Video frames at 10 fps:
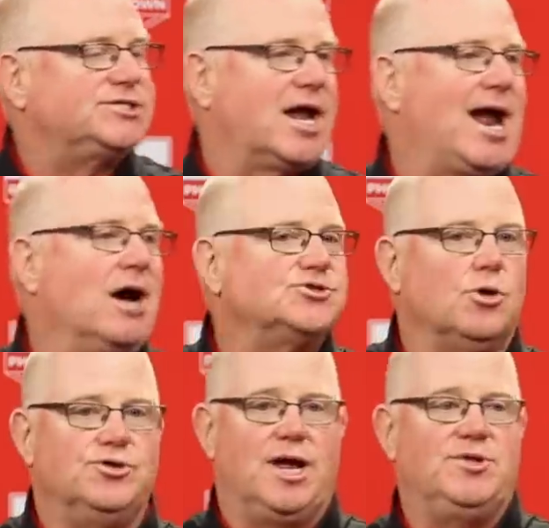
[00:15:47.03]
He's not a
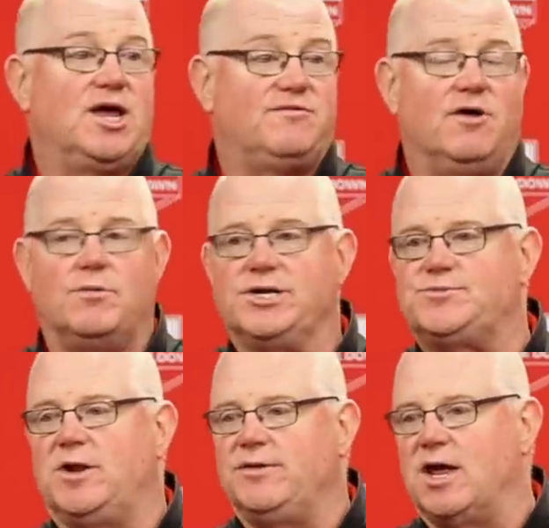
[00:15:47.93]
household name in the NFL, but
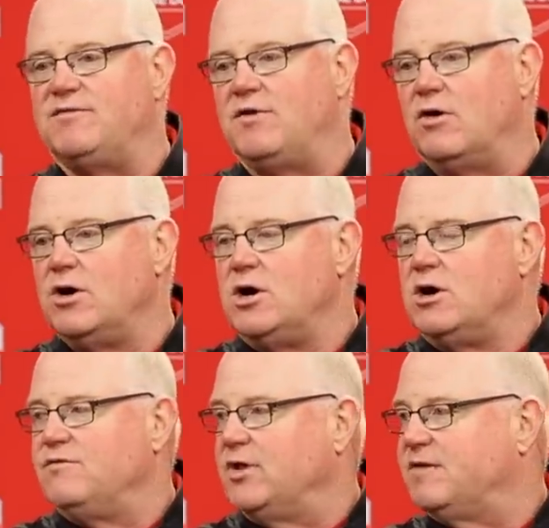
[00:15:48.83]
he's been in the NFL
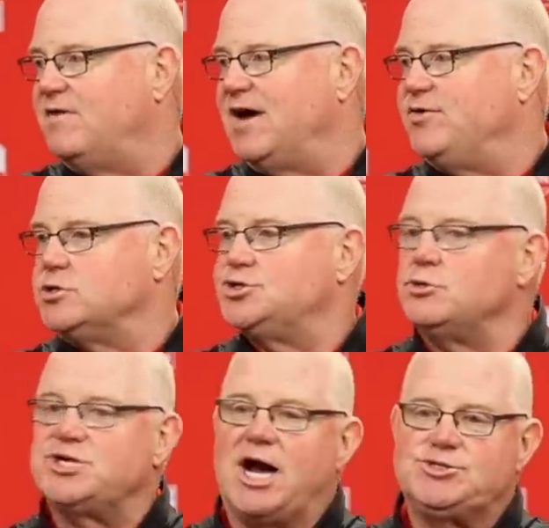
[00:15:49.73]
for like 5 years.
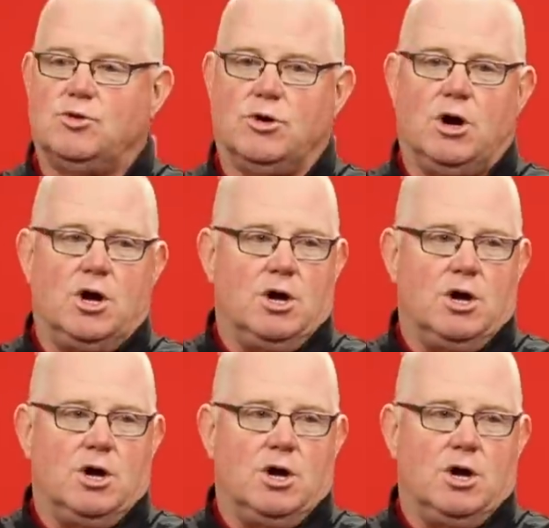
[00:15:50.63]
Those guys were